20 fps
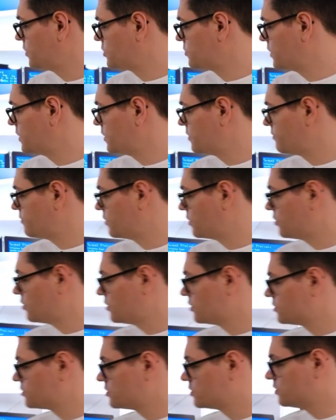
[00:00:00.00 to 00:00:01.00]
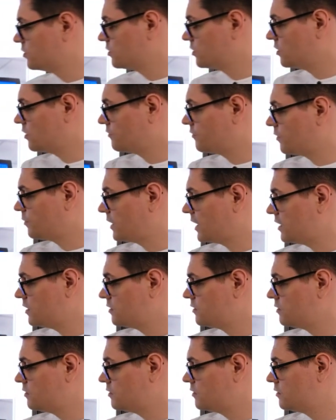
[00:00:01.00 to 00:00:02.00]
between different colours with your
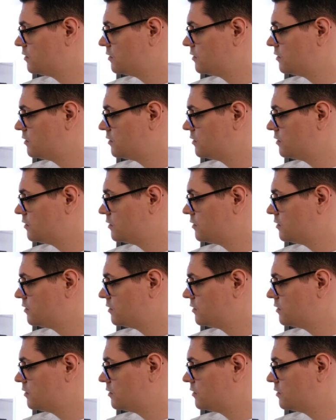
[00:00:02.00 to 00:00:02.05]
pen,